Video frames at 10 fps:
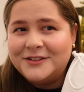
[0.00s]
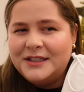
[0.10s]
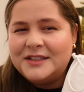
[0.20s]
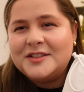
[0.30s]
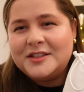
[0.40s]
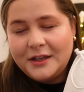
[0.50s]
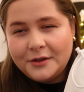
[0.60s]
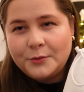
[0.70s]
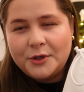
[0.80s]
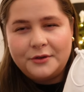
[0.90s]
it's
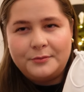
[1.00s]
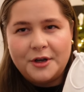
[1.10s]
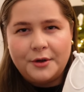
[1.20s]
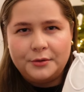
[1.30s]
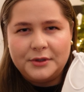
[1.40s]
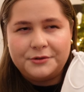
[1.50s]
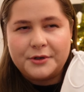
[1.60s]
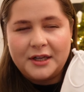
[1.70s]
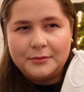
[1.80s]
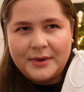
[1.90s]
still one of my holy
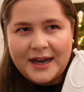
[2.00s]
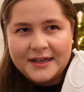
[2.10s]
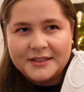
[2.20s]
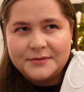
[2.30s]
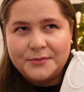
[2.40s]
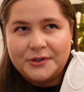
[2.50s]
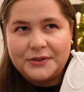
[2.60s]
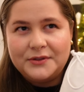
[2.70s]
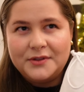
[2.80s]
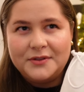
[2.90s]
grail bags.
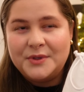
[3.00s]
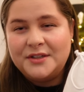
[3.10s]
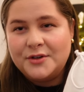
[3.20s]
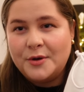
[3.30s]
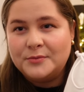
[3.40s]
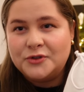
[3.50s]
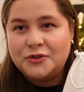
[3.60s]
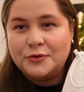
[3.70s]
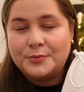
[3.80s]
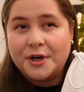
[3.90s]
But when it comes
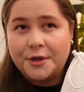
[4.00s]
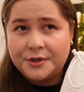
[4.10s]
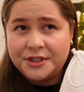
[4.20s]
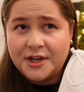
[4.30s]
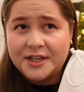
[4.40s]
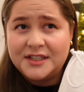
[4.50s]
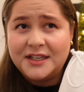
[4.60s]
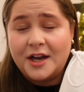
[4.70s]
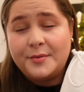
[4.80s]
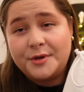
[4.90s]
to
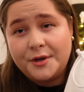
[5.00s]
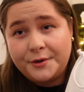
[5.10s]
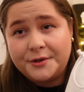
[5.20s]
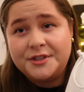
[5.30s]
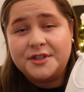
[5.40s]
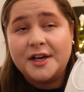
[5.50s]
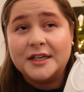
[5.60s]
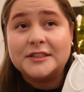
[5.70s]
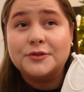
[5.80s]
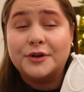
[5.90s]
prioritizing, I
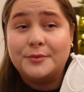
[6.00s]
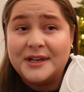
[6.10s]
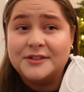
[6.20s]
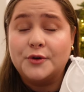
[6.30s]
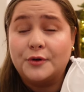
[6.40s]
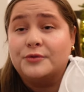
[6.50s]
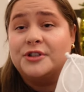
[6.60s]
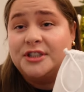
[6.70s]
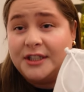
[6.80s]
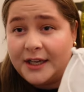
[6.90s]
prioritize Hermes
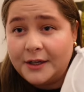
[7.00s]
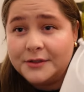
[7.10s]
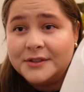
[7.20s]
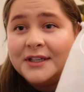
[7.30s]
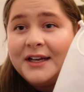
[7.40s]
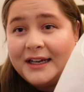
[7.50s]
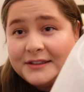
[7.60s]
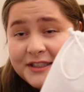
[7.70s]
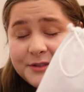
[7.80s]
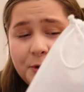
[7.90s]
over Chanel at this